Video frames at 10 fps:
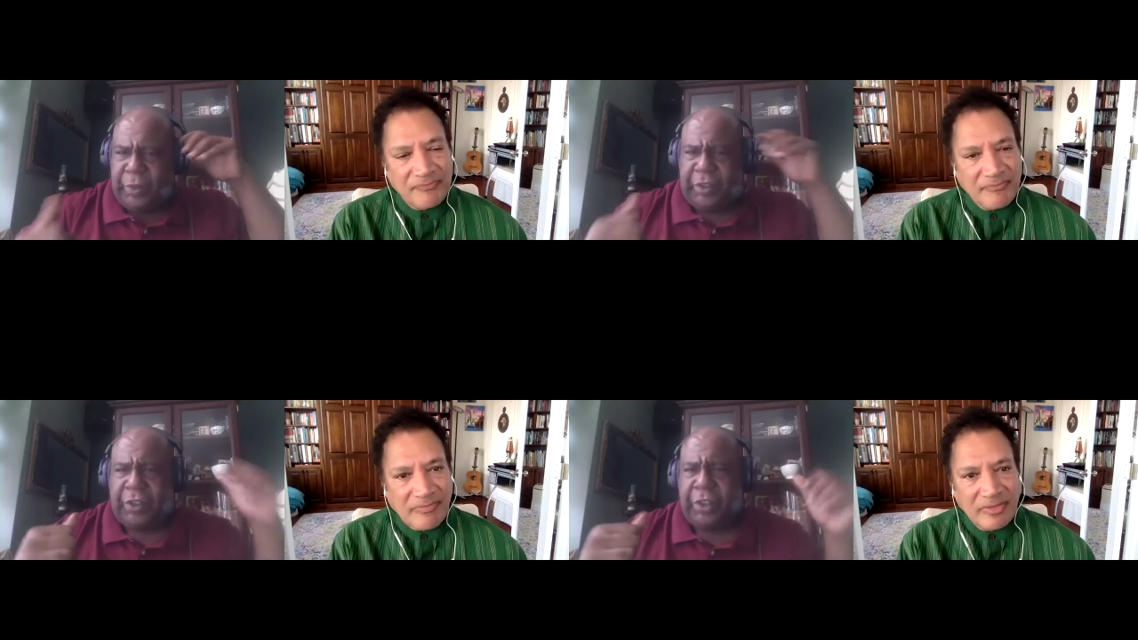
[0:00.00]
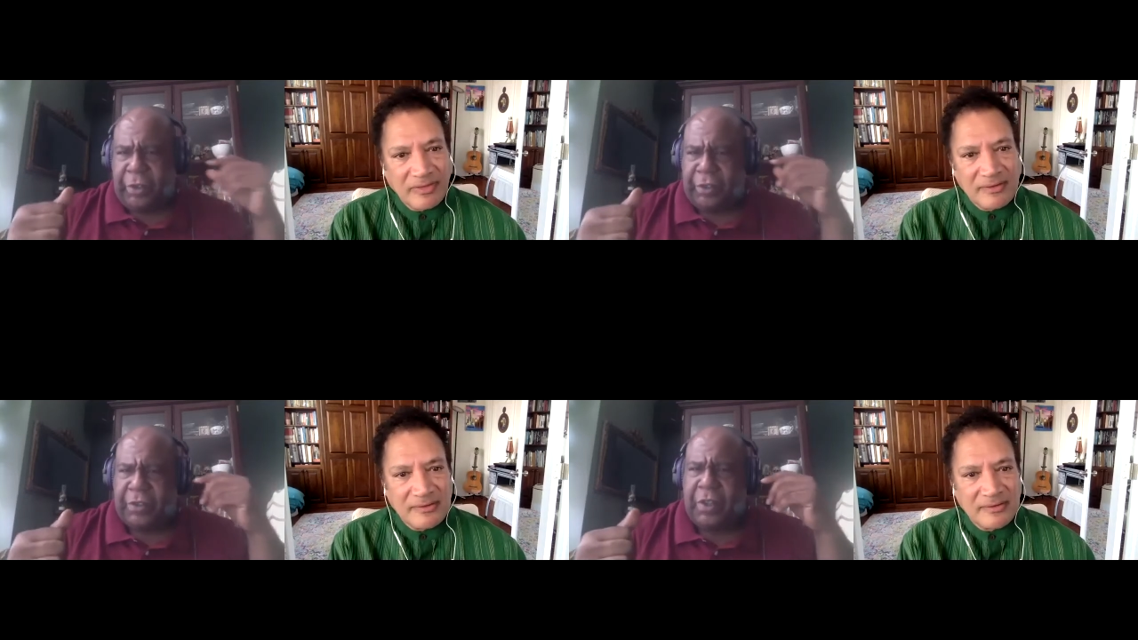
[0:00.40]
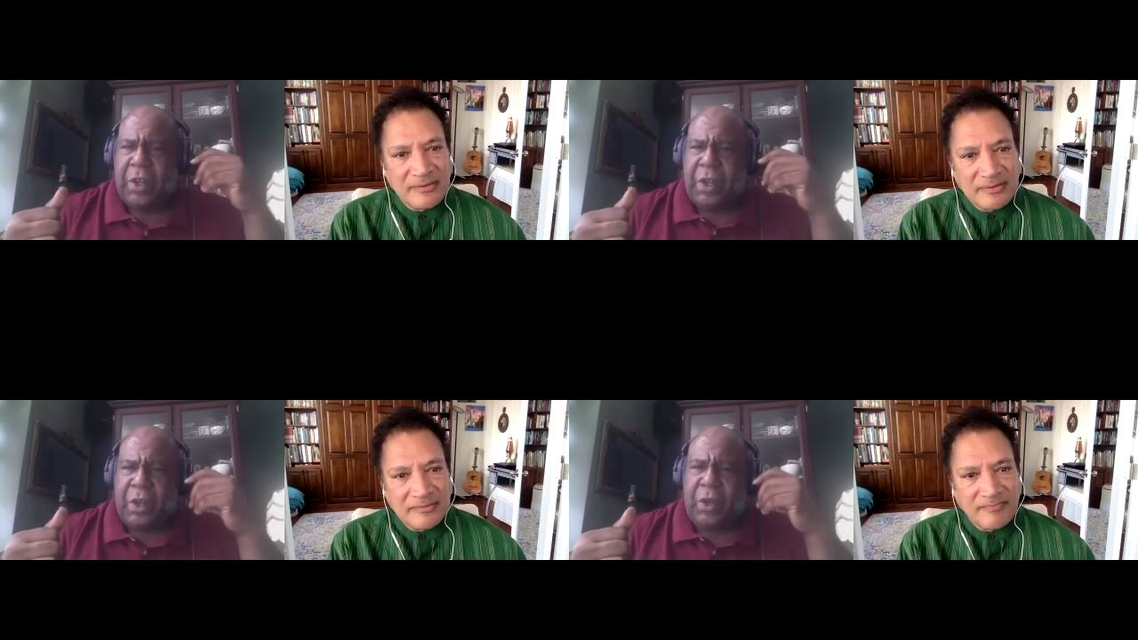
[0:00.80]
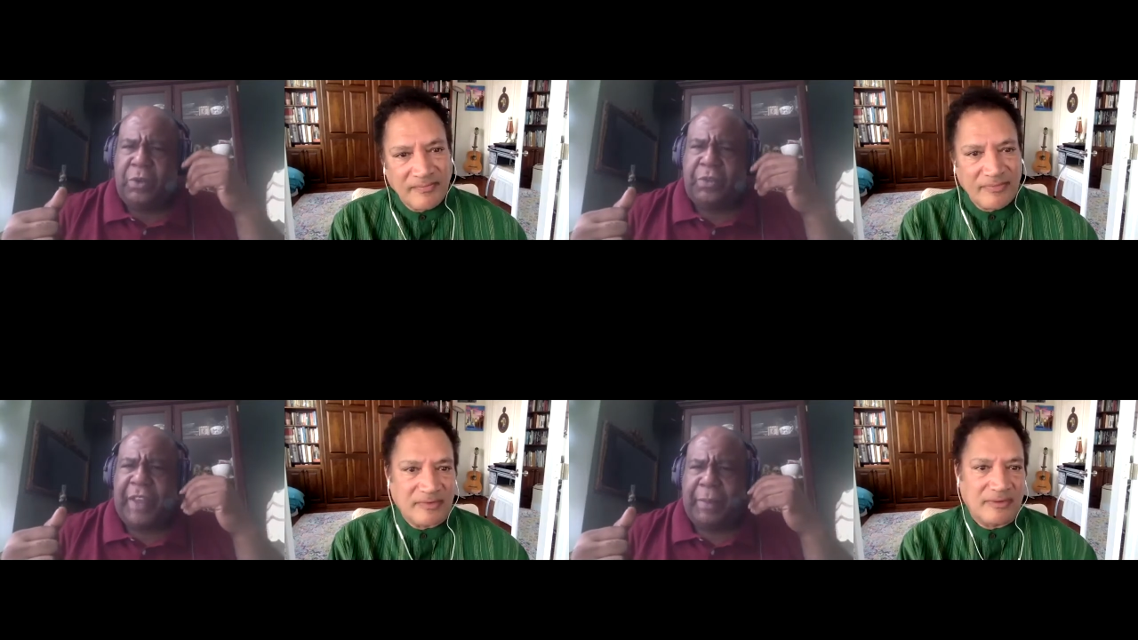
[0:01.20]
Speaker 1: a nurse
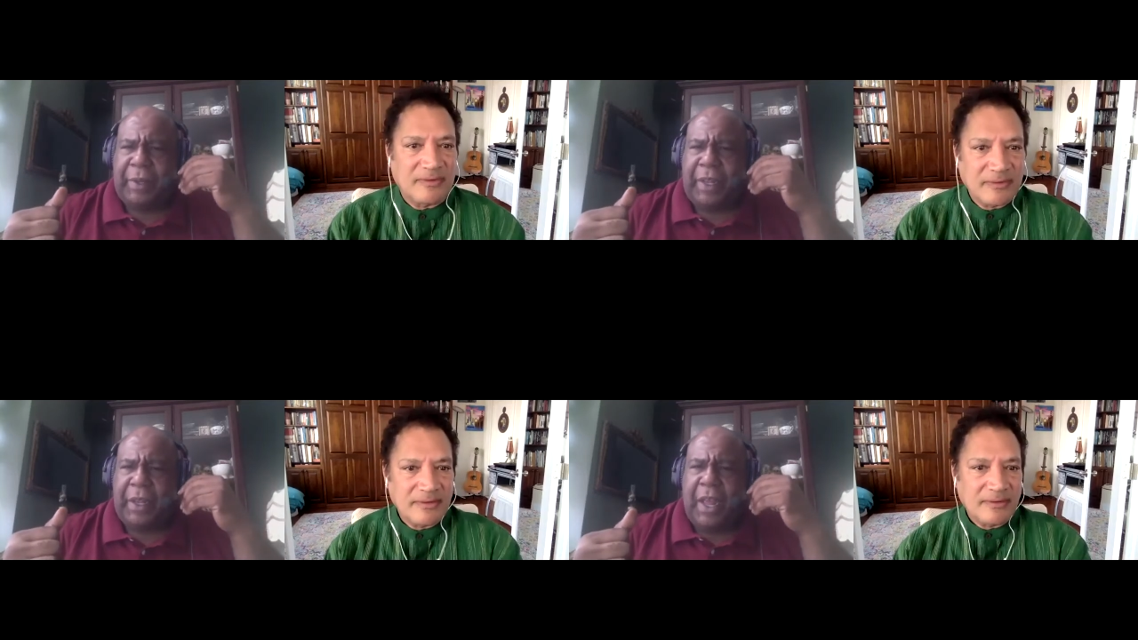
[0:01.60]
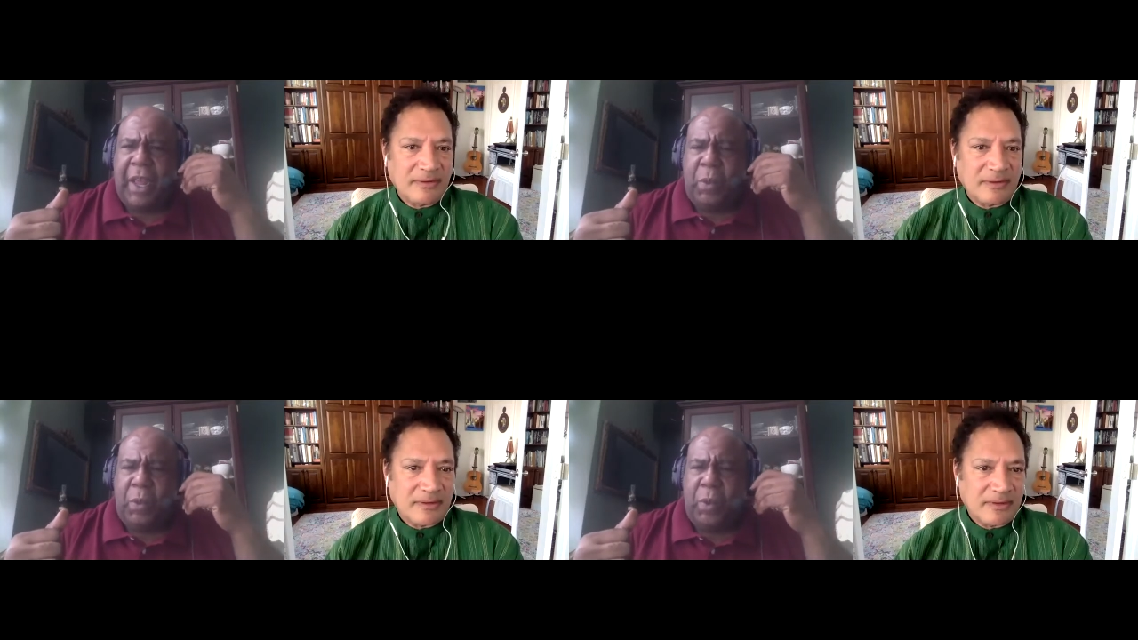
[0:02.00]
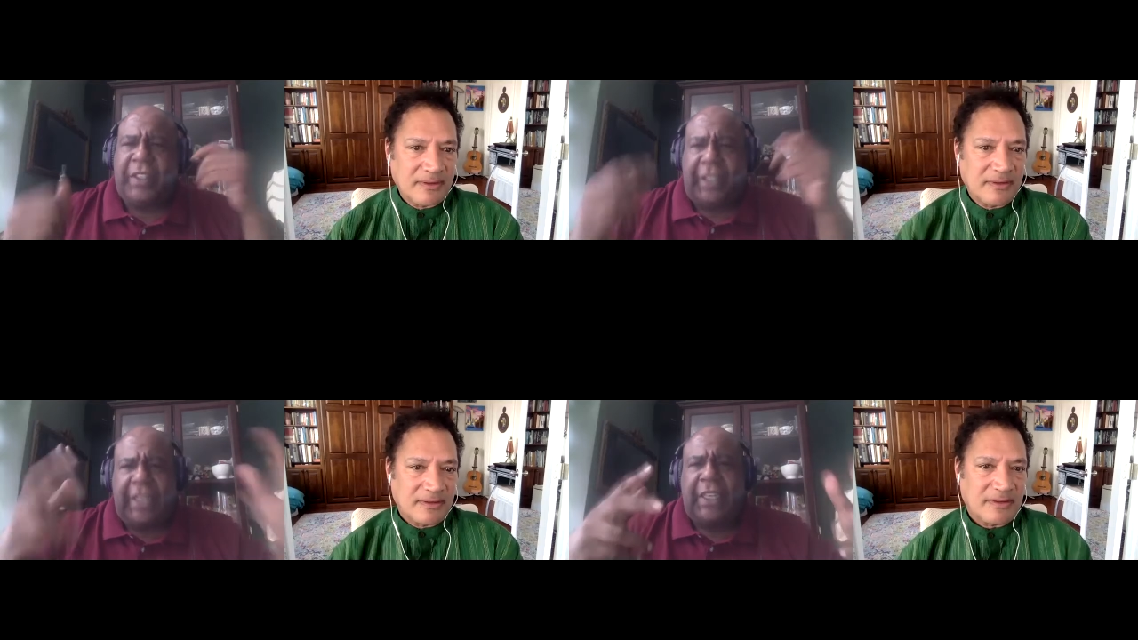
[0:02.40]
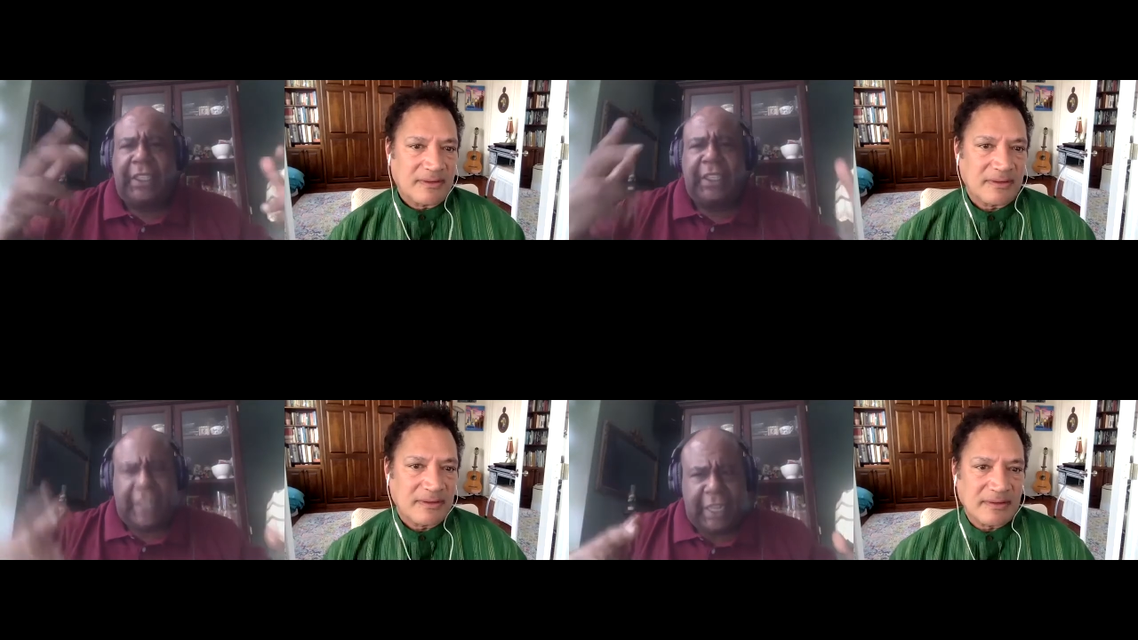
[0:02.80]
whose family was
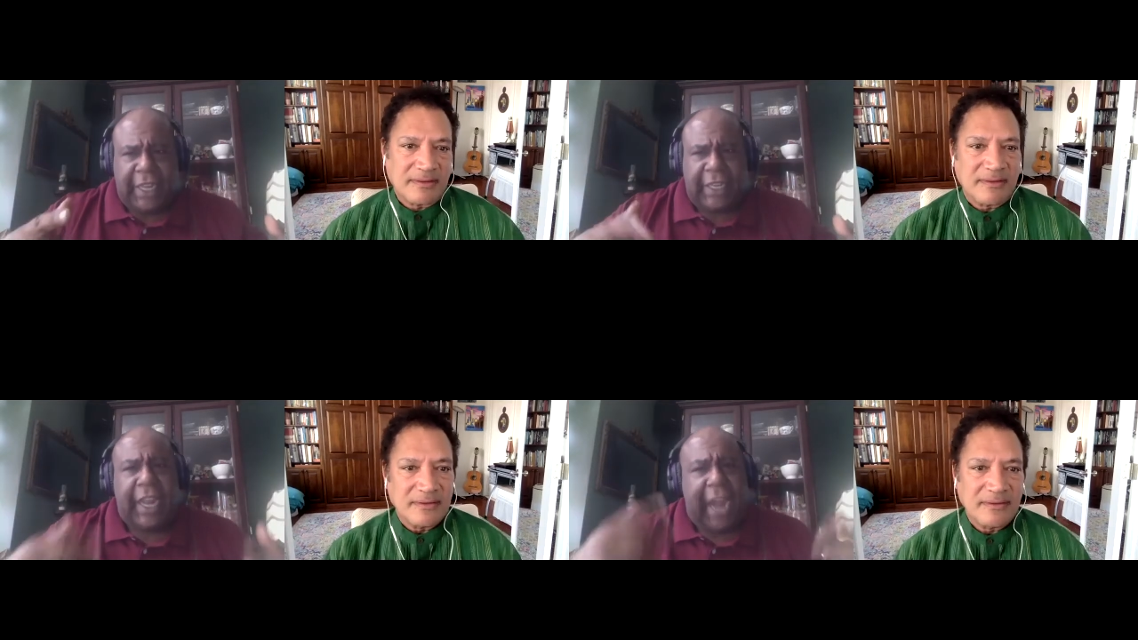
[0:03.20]
Indian.